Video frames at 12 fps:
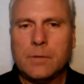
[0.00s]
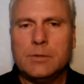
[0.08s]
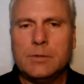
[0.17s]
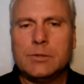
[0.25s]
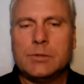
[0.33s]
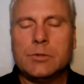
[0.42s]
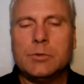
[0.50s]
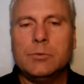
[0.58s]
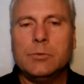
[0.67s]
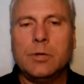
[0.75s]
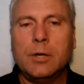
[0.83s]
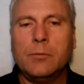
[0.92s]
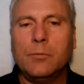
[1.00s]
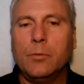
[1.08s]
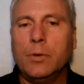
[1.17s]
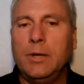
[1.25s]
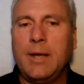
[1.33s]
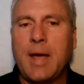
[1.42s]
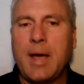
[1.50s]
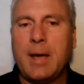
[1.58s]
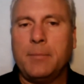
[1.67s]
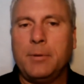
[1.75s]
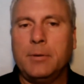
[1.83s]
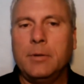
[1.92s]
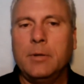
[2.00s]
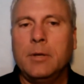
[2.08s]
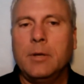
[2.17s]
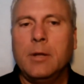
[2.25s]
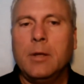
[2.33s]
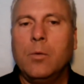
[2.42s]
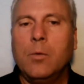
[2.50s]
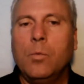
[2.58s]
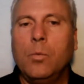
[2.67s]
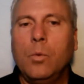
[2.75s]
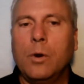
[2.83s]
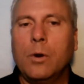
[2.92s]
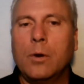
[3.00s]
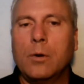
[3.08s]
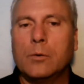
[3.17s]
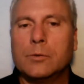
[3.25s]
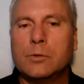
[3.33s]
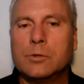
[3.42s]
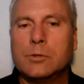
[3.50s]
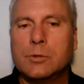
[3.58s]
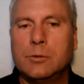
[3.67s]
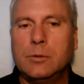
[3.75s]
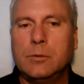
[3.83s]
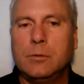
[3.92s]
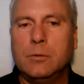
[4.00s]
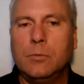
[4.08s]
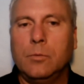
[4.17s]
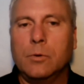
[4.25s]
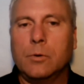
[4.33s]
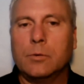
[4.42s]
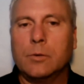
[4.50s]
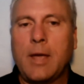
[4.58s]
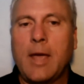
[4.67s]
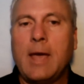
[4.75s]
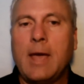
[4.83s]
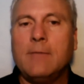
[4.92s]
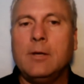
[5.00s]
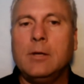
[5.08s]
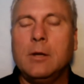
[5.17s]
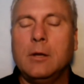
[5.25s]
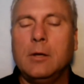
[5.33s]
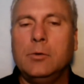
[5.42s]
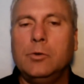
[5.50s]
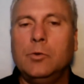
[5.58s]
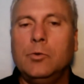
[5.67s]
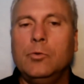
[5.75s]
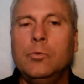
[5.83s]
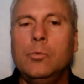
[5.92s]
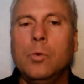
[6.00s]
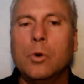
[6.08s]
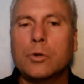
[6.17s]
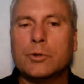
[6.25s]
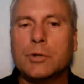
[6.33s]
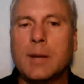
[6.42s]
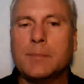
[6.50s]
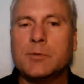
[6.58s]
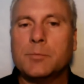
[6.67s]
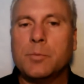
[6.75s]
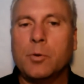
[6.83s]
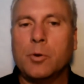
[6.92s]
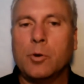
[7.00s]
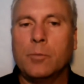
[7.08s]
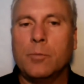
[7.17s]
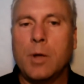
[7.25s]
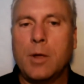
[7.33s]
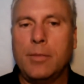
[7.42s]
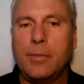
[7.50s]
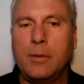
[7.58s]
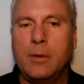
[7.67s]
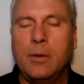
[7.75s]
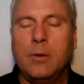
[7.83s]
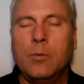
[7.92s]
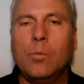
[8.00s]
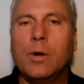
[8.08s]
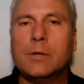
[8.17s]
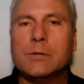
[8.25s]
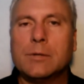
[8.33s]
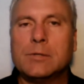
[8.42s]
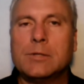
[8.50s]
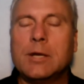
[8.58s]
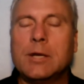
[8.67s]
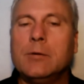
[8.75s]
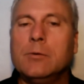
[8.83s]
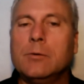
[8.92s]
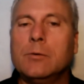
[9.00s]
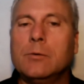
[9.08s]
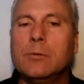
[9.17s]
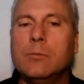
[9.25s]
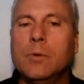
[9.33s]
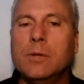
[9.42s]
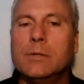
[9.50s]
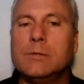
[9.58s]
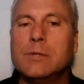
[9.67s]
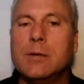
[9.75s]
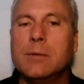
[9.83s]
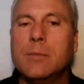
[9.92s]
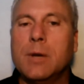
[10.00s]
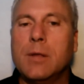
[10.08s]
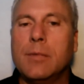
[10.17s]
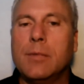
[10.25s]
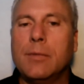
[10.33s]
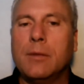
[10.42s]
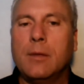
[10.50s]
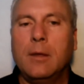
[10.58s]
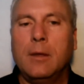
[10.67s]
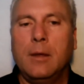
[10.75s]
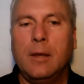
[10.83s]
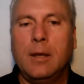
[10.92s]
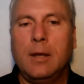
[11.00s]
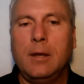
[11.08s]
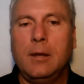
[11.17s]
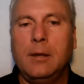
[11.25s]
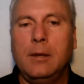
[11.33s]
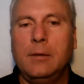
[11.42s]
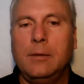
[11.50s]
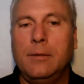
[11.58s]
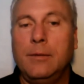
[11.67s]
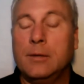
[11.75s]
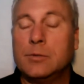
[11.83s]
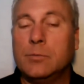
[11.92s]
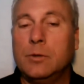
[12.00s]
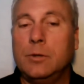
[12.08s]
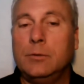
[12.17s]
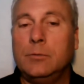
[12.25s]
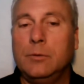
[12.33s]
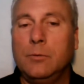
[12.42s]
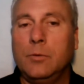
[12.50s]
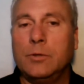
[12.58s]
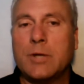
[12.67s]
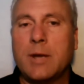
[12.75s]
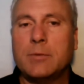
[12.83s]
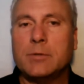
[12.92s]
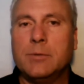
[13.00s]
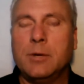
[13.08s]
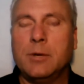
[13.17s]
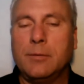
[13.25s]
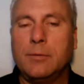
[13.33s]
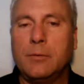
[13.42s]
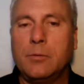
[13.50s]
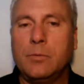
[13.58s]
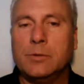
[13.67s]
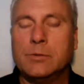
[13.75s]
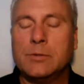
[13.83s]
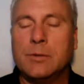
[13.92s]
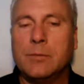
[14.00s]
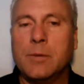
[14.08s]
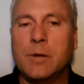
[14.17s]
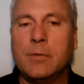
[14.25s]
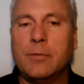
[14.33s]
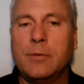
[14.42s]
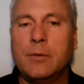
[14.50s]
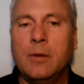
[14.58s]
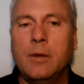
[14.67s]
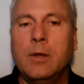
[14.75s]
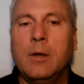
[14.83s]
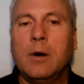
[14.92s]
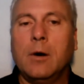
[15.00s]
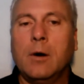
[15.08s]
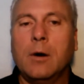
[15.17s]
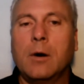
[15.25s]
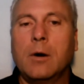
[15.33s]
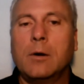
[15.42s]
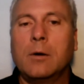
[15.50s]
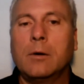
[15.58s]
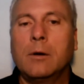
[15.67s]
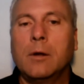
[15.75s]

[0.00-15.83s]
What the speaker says: just to kind of recap, we're having 2 workshops per month. One is on the second Wednesday of the month, and this one, which happens to be on the third Wednesday of the month, are